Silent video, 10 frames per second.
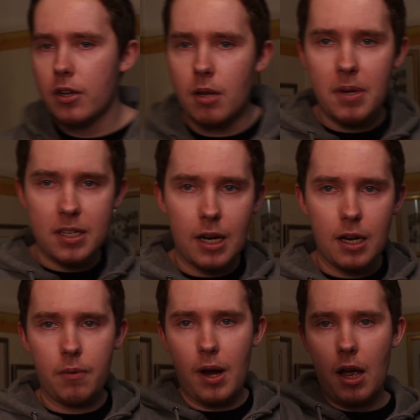and me
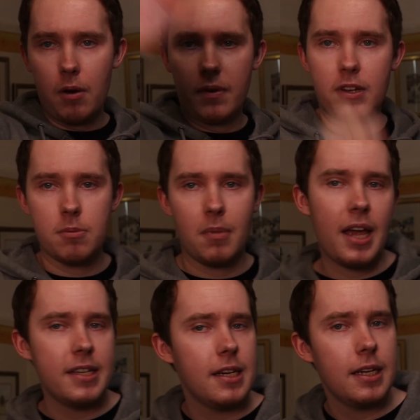standing around with some
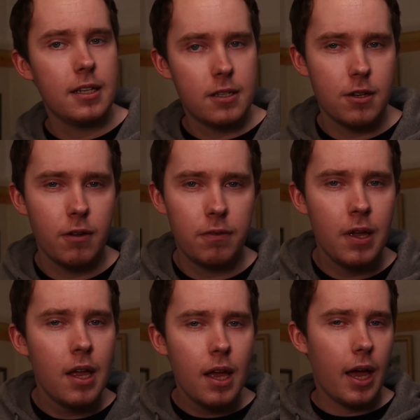lighting and stuff.
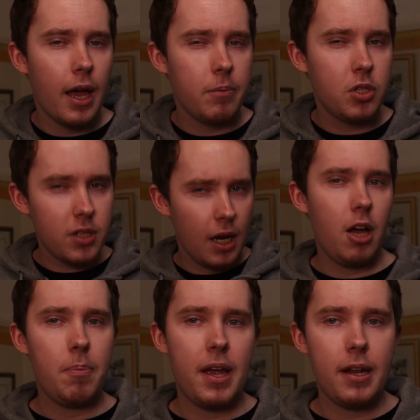Just a
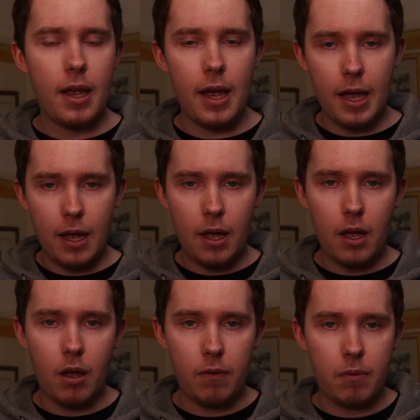little bit
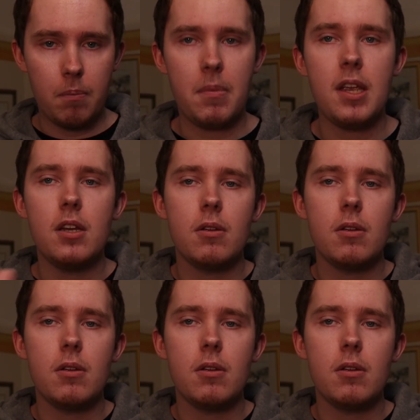of me and you